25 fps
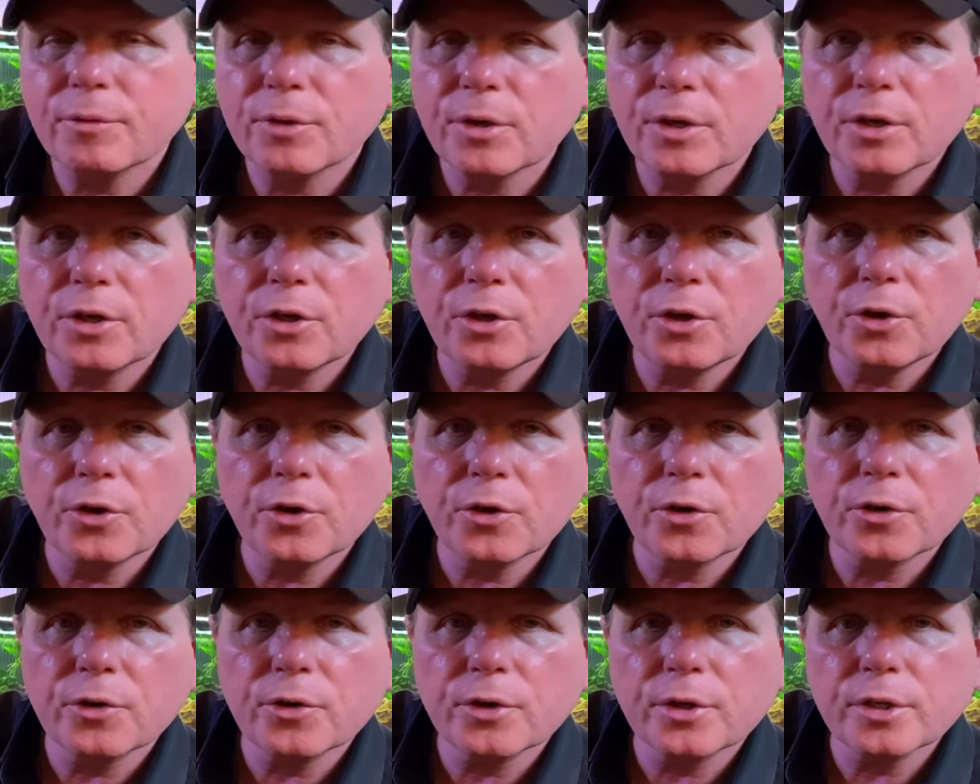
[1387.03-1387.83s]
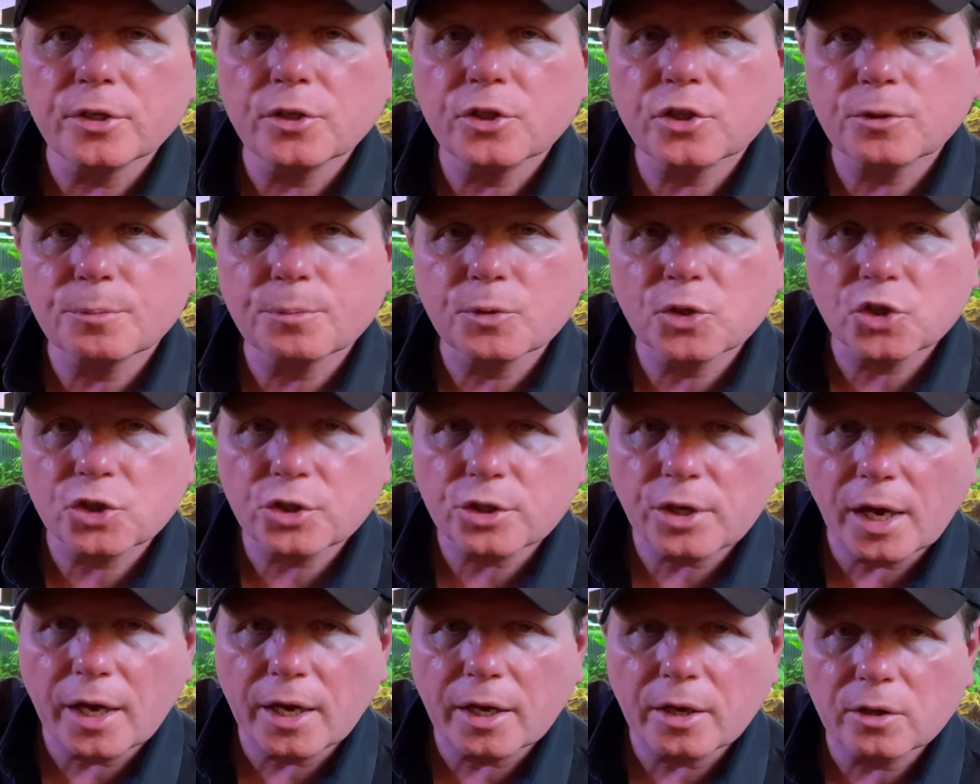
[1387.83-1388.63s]
in here is some
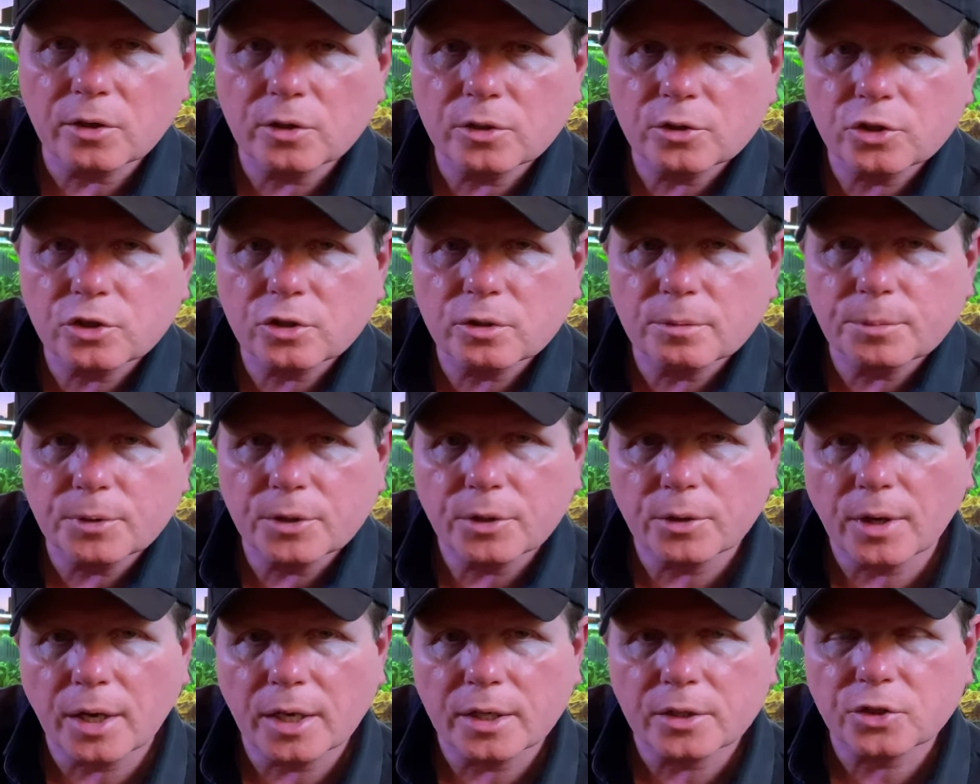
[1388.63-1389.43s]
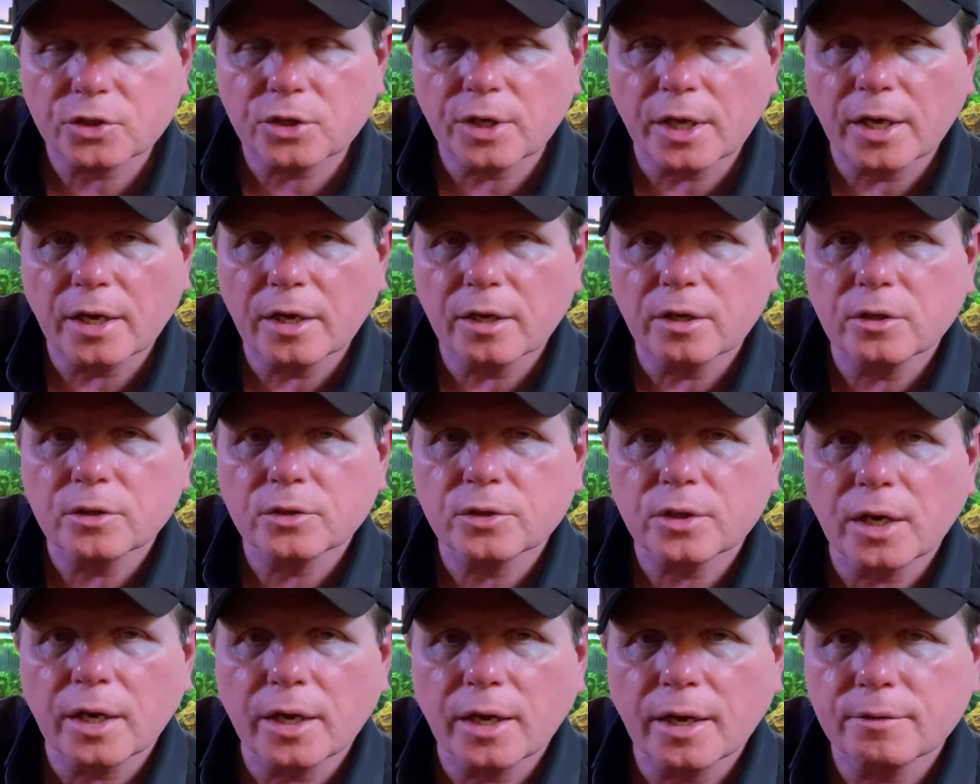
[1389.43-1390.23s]
snails, some neurite snails,
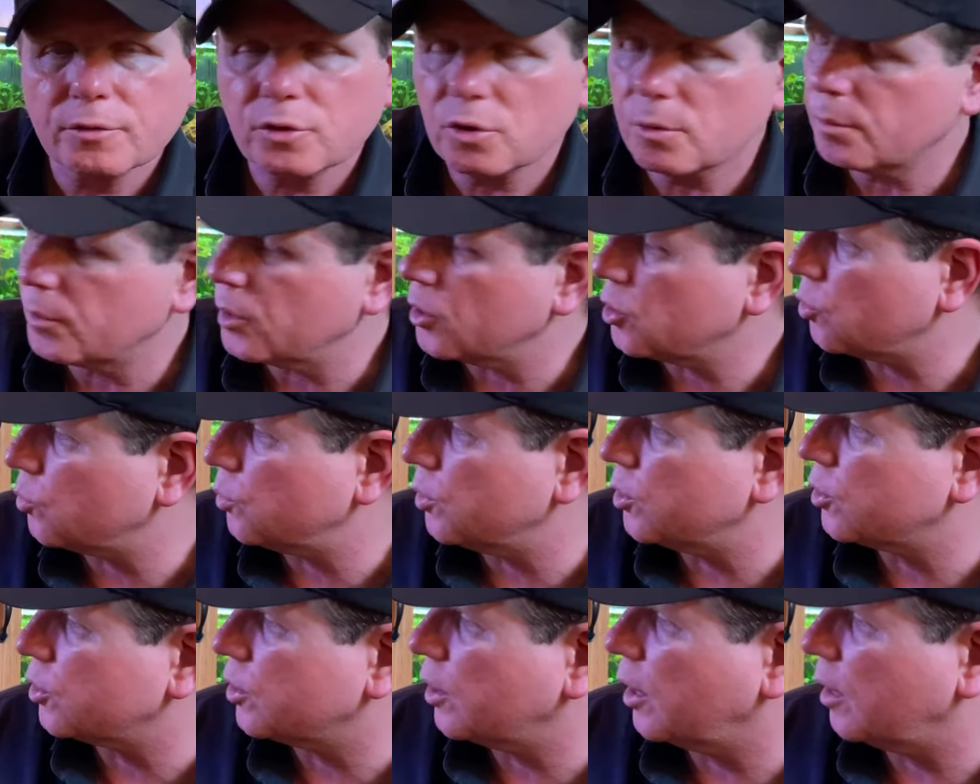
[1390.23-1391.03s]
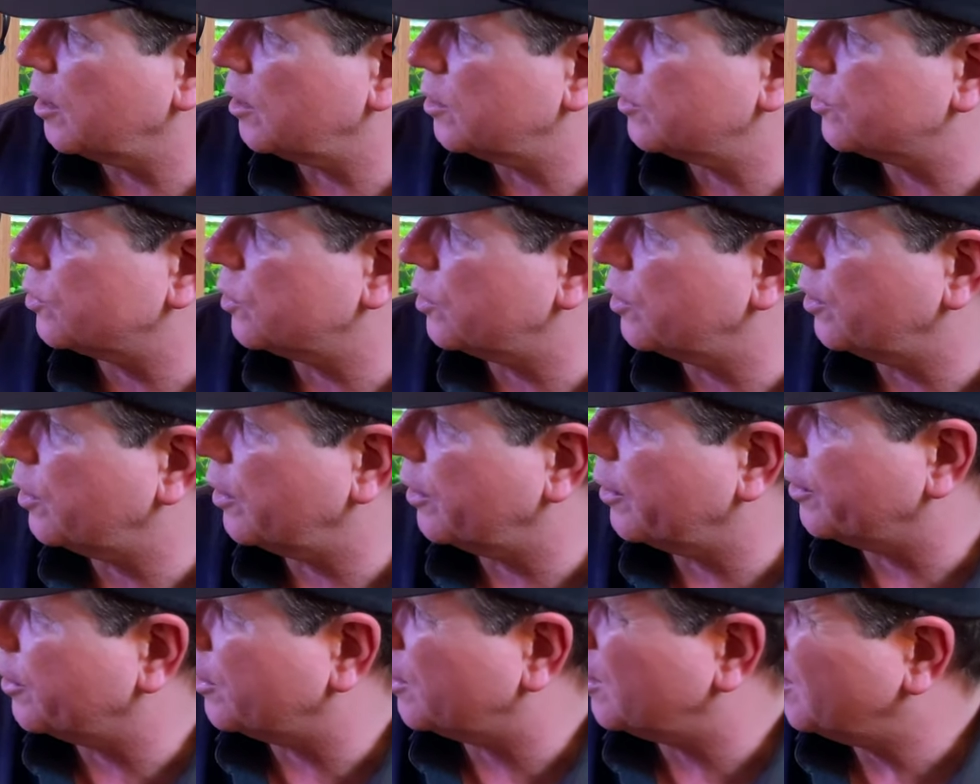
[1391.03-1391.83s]
and I have some mystery snails in
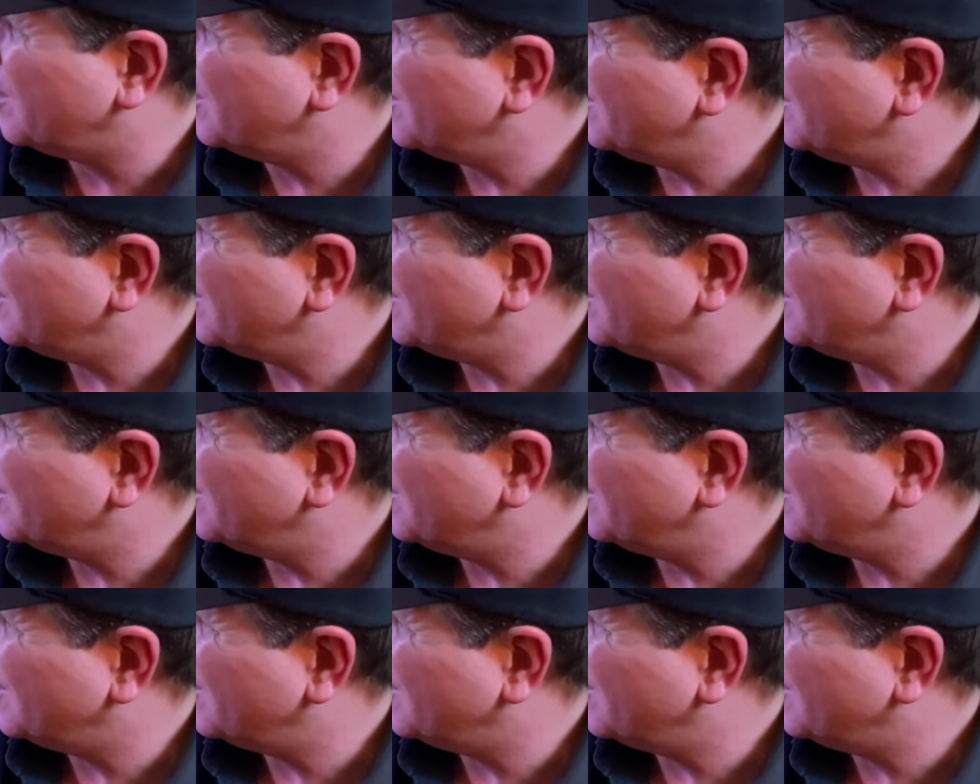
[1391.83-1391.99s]
here.